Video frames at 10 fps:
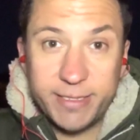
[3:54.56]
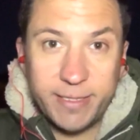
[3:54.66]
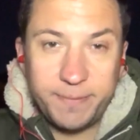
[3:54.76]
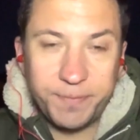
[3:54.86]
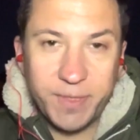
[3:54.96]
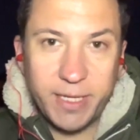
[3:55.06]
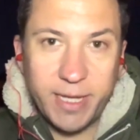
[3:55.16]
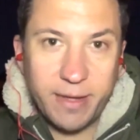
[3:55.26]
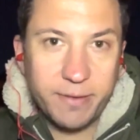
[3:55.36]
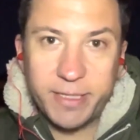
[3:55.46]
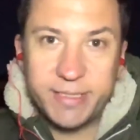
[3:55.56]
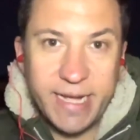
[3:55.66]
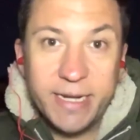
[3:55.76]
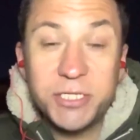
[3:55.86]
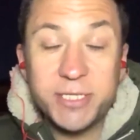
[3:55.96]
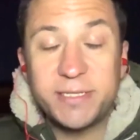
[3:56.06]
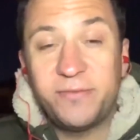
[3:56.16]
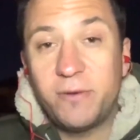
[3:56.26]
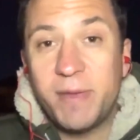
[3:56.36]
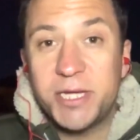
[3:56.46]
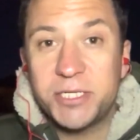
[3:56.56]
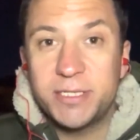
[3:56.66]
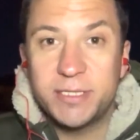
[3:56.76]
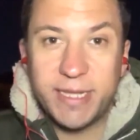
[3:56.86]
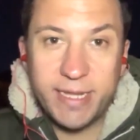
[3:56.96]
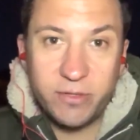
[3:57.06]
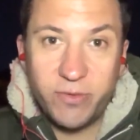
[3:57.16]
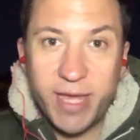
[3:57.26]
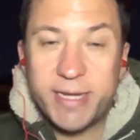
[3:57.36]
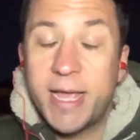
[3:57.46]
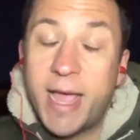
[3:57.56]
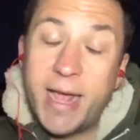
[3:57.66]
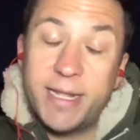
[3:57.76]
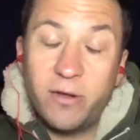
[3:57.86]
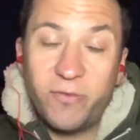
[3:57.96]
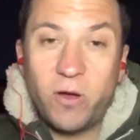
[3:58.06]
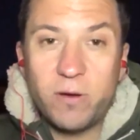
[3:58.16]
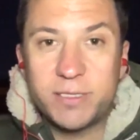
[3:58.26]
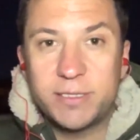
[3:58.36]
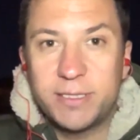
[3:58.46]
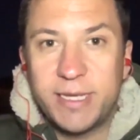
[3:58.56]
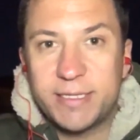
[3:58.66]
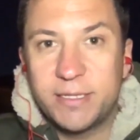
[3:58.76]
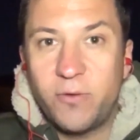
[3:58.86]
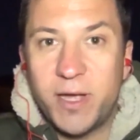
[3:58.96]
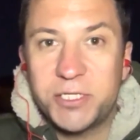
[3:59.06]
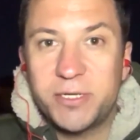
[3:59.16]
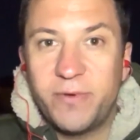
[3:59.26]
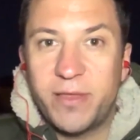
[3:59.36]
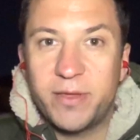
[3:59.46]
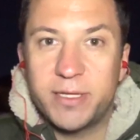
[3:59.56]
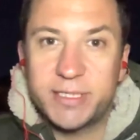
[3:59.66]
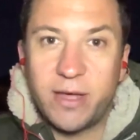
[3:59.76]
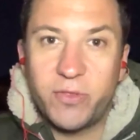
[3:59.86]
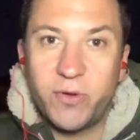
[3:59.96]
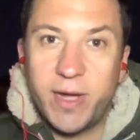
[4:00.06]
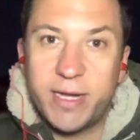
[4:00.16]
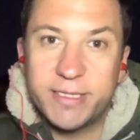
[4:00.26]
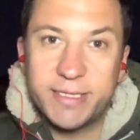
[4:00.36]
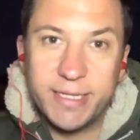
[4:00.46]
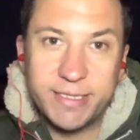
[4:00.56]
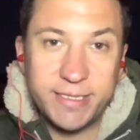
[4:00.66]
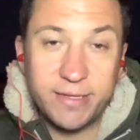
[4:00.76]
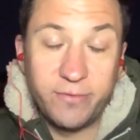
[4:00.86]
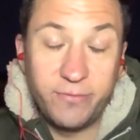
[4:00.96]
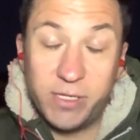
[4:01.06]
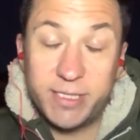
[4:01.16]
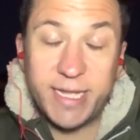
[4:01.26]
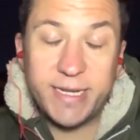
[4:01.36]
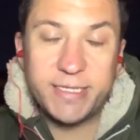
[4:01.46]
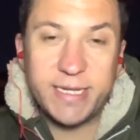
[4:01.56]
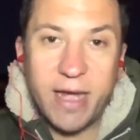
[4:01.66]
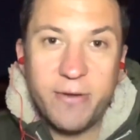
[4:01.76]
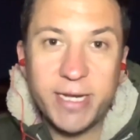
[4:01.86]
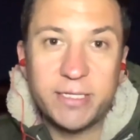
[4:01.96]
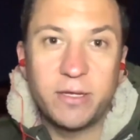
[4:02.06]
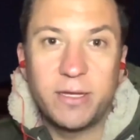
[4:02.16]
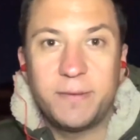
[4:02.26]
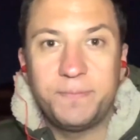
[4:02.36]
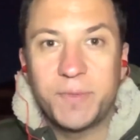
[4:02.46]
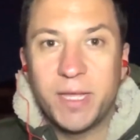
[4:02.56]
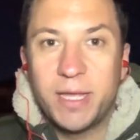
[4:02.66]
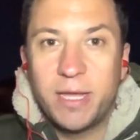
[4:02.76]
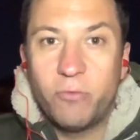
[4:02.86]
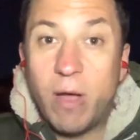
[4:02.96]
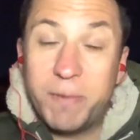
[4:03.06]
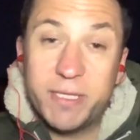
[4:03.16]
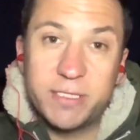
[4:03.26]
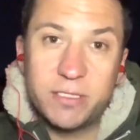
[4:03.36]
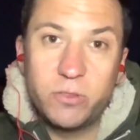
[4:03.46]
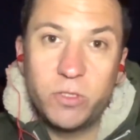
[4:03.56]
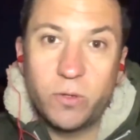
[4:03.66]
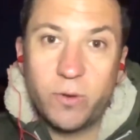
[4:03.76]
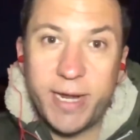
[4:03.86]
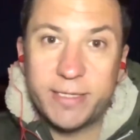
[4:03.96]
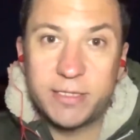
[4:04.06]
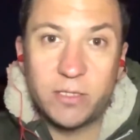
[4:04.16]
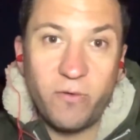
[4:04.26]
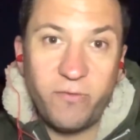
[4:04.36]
intelligence information. They do that. And then, of course, there's the question whether South Korea will send direct weapons to Ukraine. So